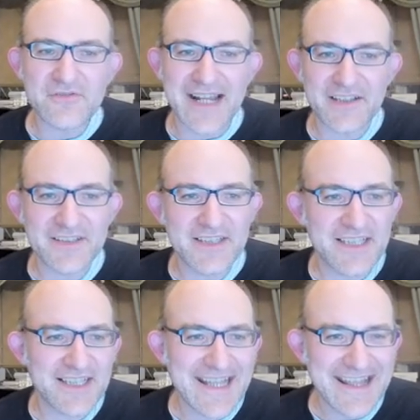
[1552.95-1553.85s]
Dragon
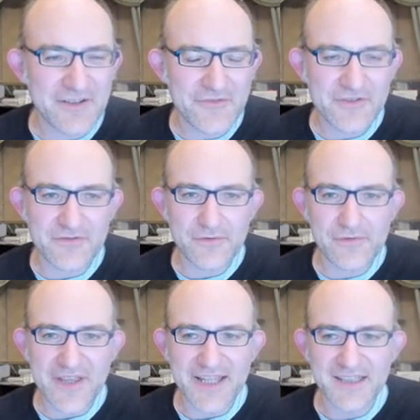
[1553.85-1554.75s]
held the
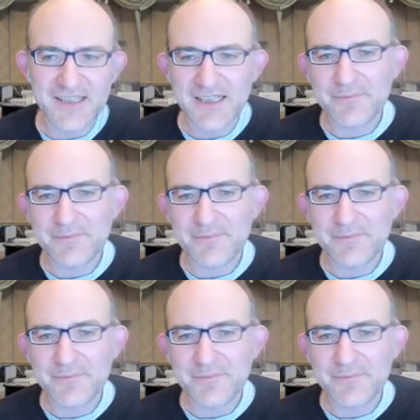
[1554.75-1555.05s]
draw there.